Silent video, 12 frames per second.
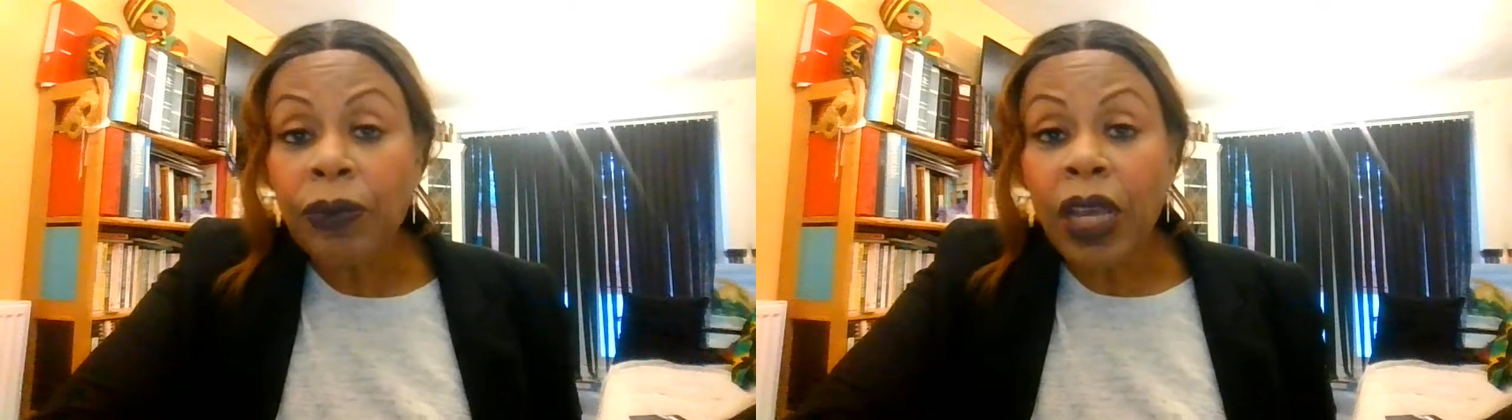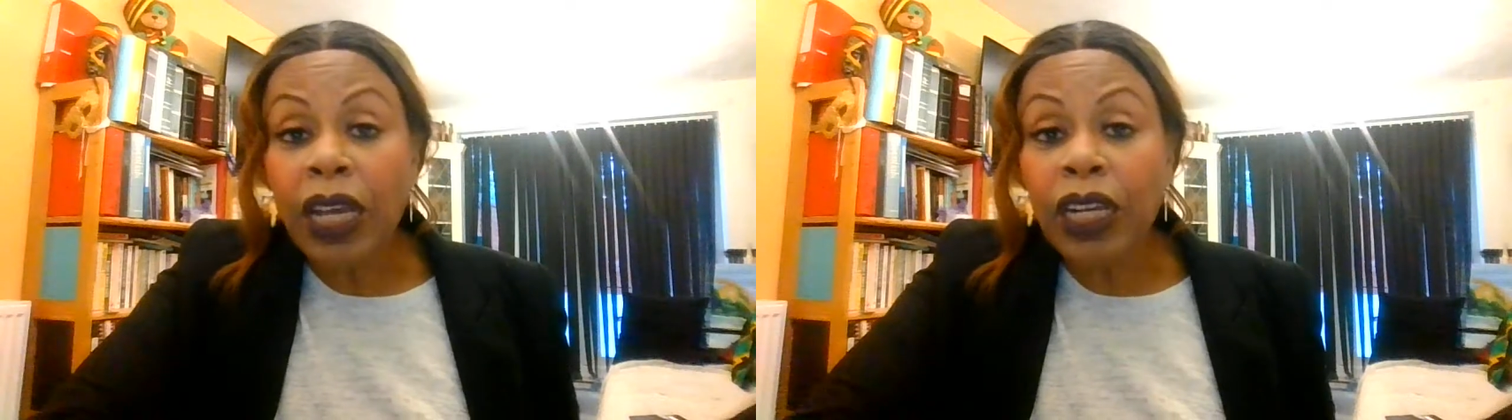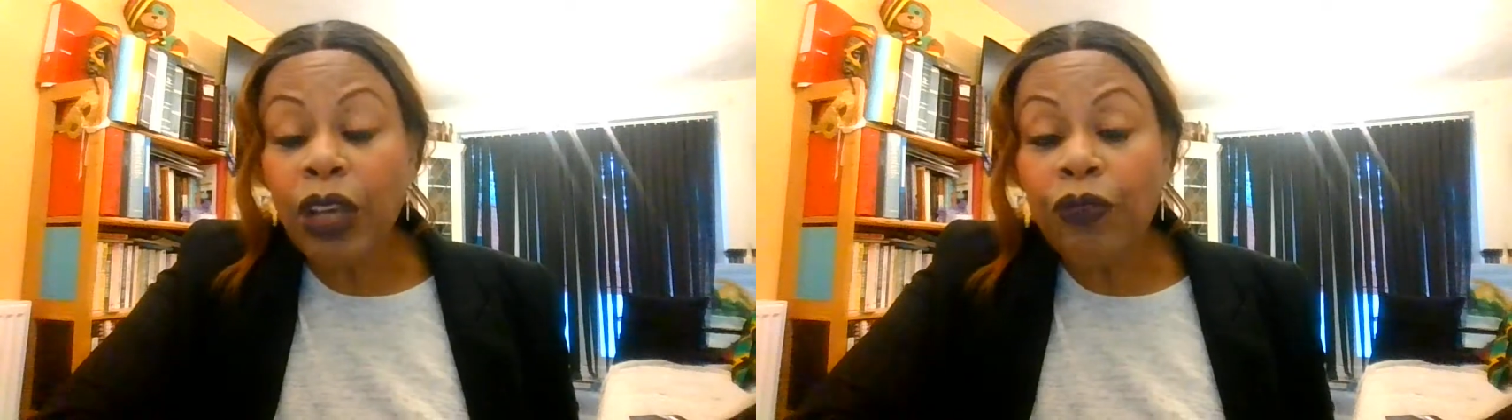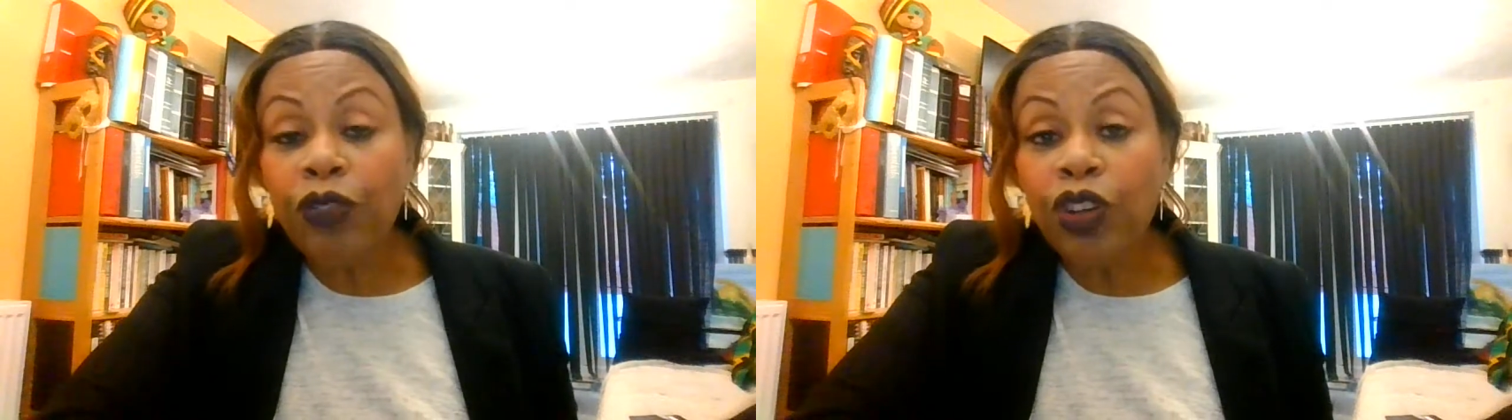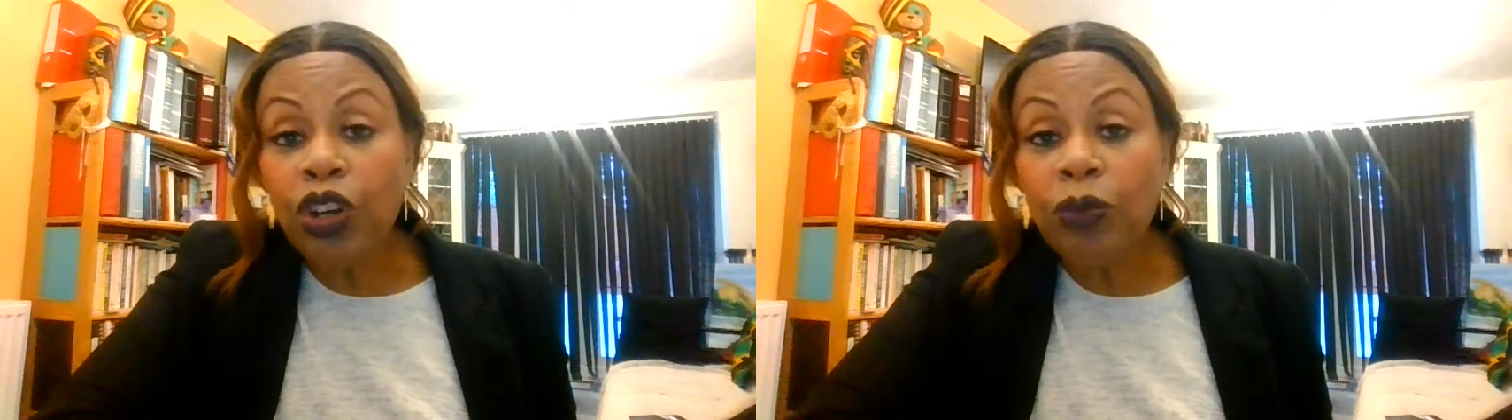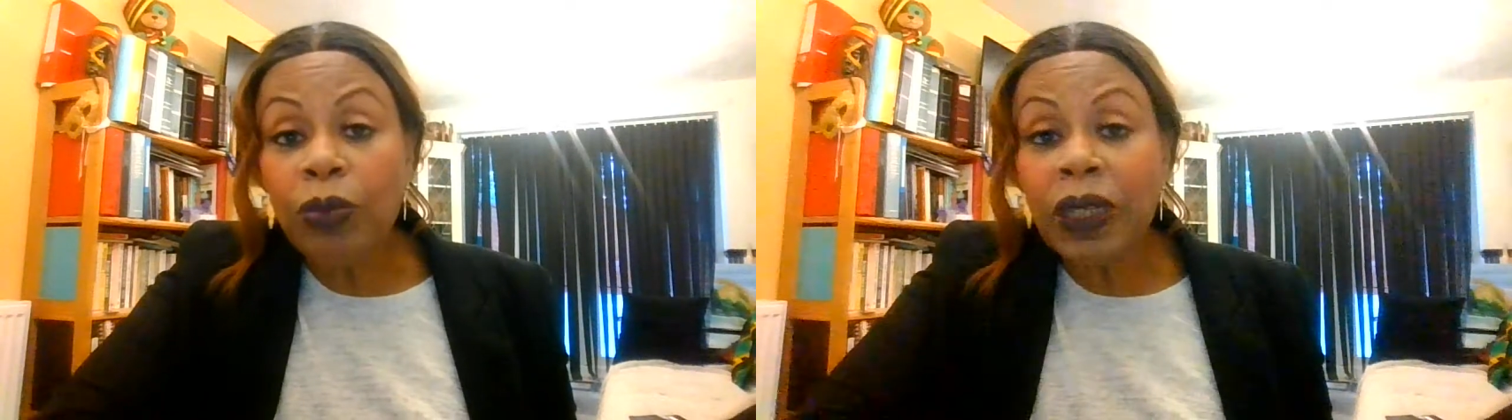and if
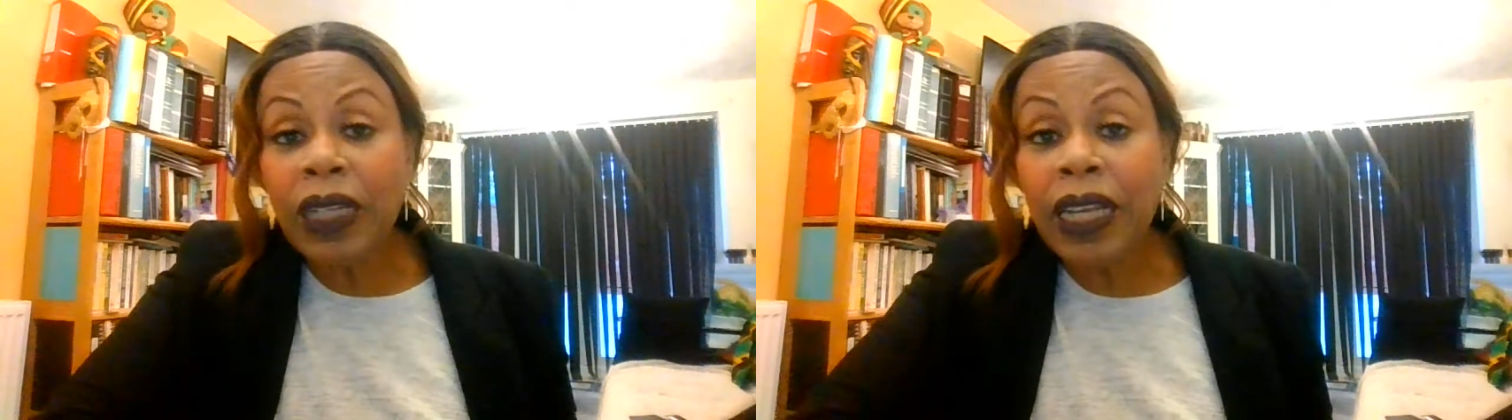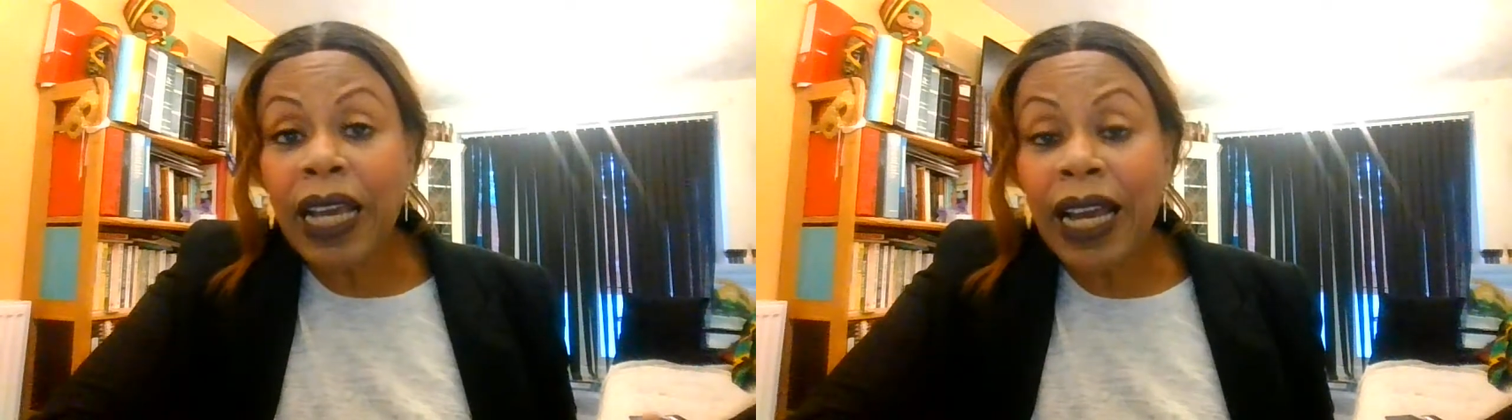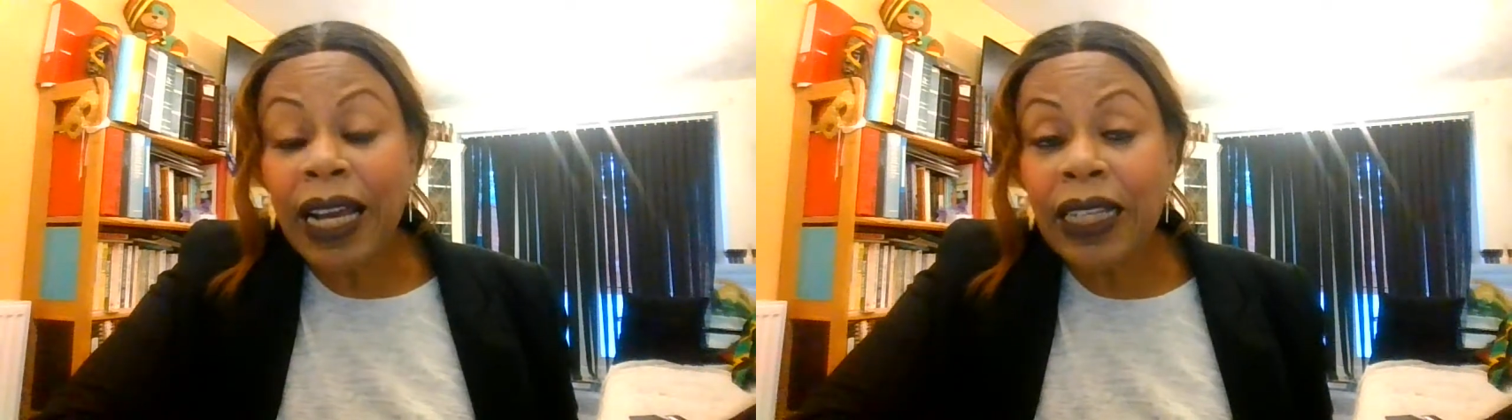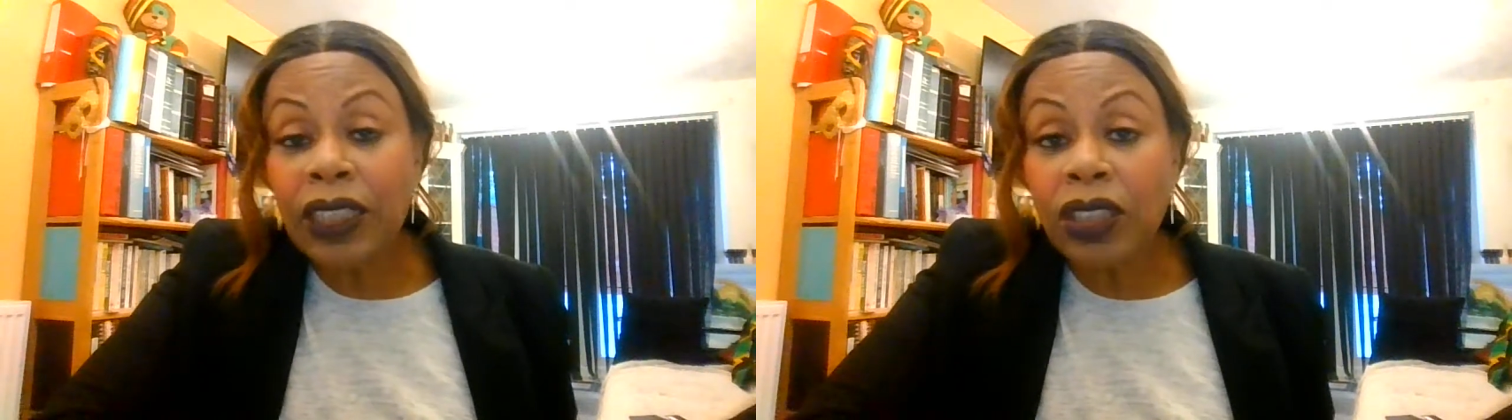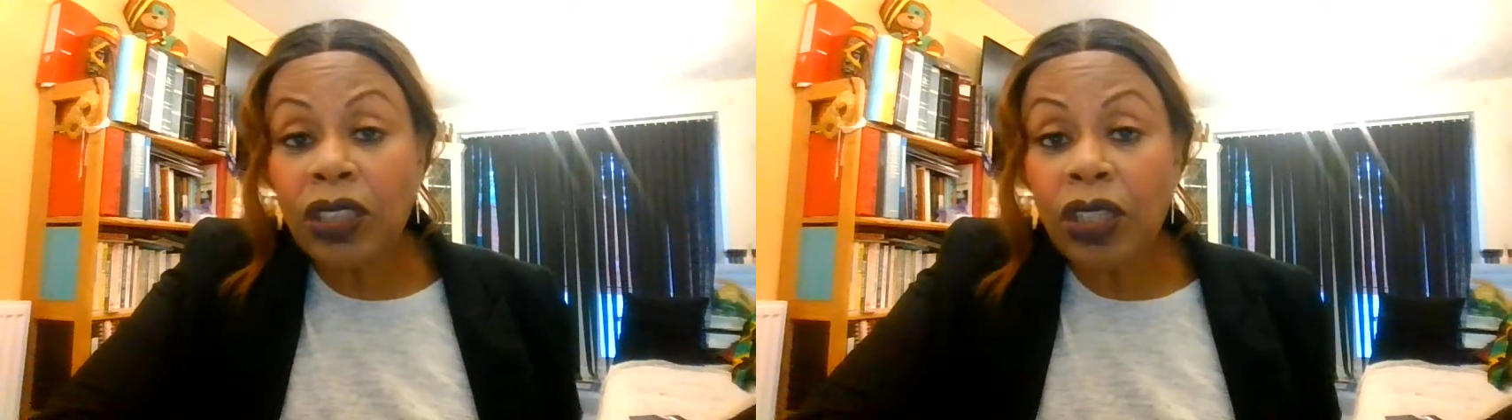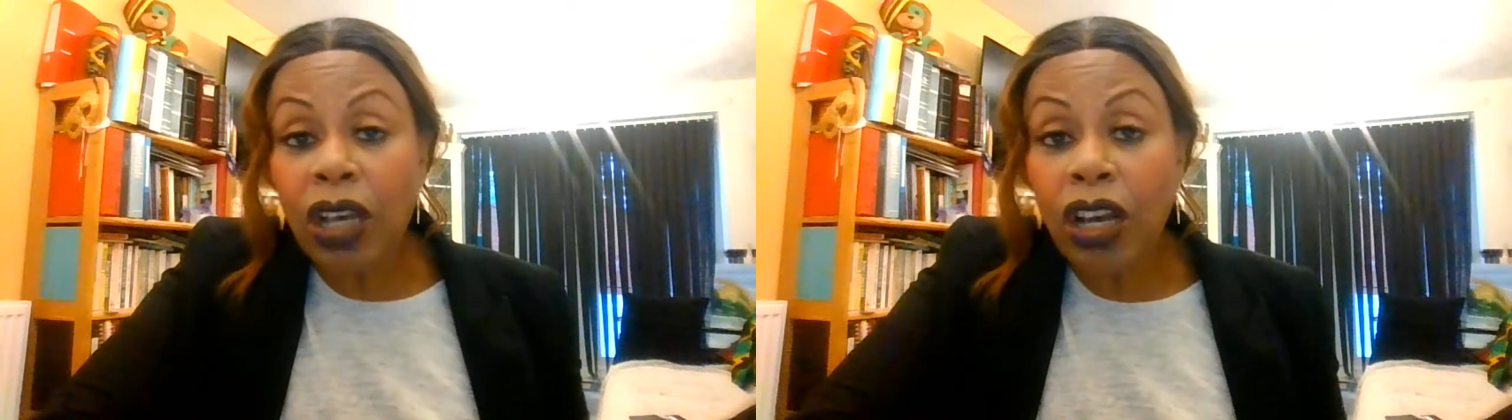nobody has